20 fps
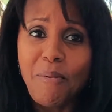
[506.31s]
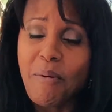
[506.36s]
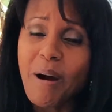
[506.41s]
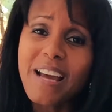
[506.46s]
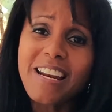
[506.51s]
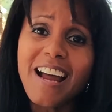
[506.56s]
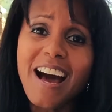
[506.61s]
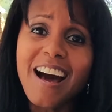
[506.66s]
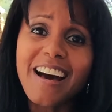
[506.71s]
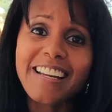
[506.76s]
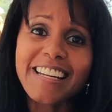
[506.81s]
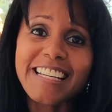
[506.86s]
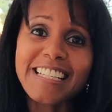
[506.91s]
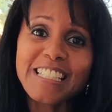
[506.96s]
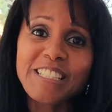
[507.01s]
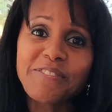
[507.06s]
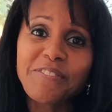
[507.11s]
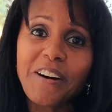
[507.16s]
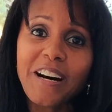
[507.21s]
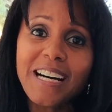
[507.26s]
why not?
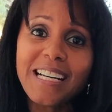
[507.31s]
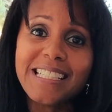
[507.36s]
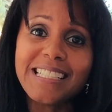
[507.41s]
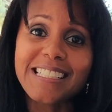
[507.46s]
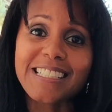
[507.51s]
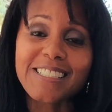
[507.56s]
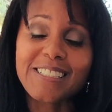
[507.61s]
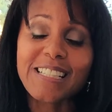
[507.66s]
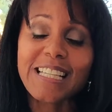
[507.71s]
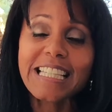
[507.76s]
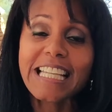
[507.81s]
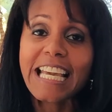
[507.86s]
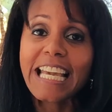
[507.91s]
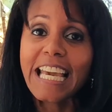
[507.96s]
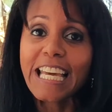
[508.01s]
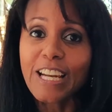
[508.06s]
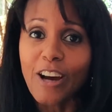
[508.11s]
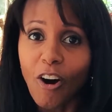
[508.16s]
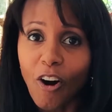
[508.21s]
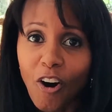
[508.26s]
It's fun, so that they
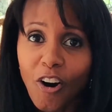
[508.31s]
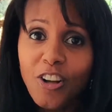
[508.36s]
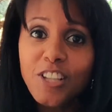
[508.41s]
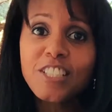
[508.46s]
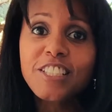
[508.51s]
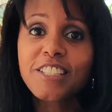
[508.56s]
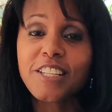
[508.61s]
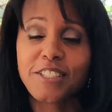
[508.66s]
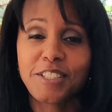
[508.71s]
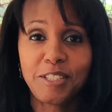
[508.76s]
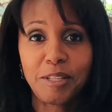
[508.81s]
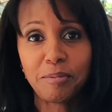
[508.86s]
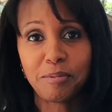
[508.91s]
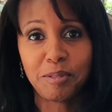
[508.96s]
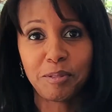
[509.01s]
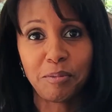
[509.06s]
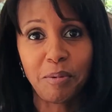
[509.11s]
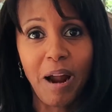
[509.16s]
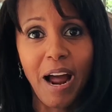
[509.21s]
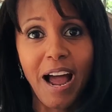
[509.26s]
can also
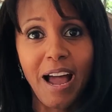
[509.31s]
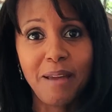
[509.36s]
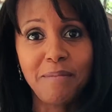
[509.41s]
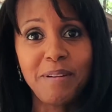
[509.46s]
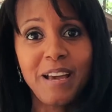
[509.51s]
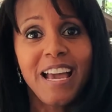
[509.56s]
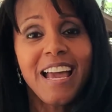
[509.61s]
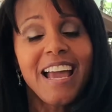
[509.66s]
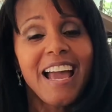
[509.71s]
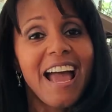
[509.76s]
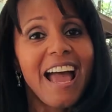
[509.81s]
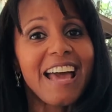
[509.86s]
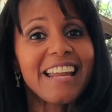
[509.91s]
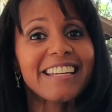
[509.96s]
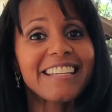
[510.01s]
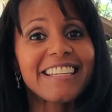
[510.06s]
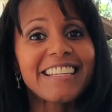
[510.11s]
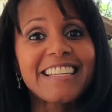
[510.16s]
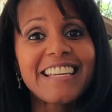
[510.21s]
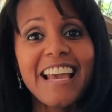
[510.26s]
subscribe
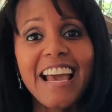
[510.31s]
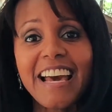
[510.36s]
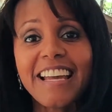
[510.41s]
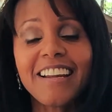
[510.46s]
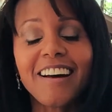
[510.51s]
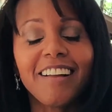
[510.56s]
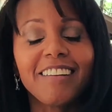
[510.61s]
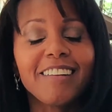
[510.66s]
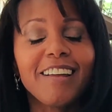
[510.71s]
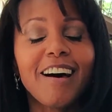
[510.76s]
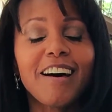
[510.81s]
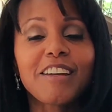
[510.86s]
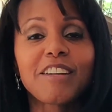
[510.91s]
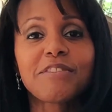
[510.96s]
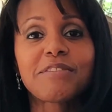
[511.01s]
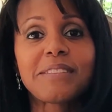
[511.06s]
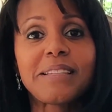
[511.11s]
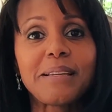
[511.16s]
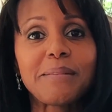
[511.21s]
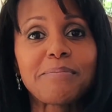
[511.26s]
and get a lot
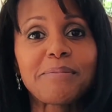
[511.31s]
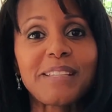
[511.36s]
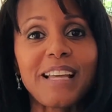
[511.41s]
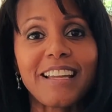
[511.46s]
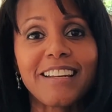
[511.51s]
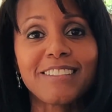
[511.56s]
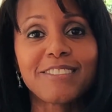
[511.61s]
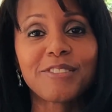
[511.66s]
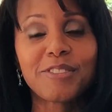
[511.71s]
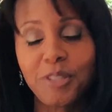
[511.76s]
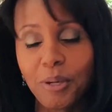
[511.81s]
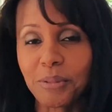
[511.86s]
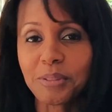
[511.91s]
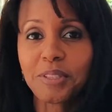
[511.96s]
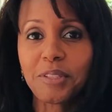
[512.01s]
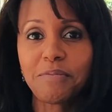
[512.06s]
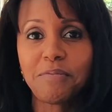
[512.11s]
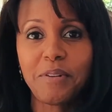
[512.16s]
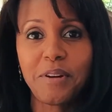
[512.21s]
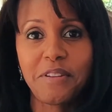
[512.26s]
of tips and a
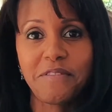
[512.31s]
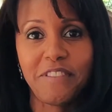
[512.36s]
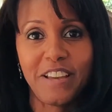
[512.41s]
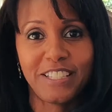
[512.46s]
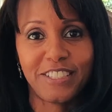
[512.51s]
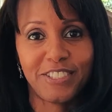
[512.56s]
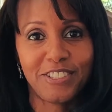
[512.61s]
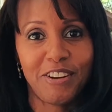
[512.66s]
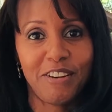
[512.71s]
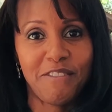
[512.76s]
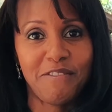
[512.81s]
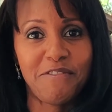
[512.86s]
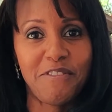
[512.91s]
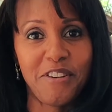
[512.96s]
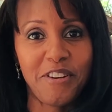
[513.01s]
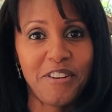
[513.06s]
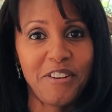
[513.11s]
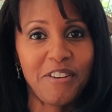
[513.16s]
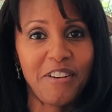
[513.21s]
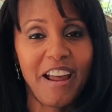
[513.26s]
jolt of motivation
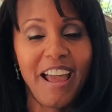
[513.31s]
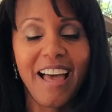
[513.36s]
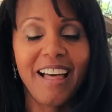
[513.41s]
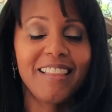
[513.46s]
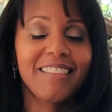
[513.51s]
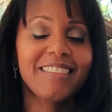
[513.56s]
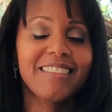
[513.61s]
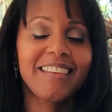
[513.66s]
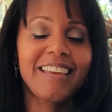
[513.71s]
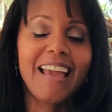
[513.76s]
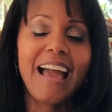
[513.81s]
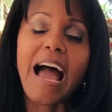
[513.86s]
for your healthy,